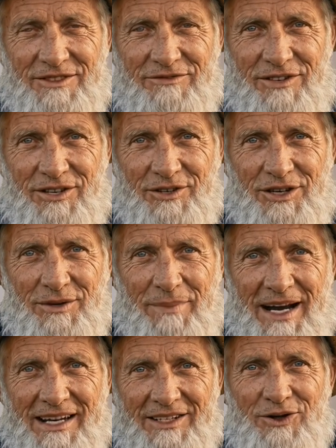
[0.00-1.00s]
you feel good
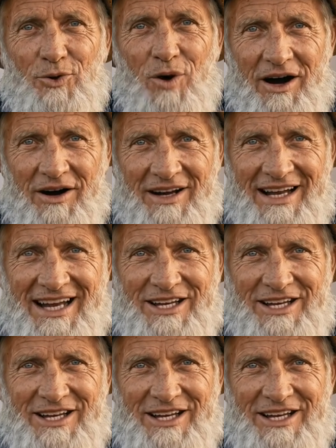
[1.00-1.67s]
about it, you water it,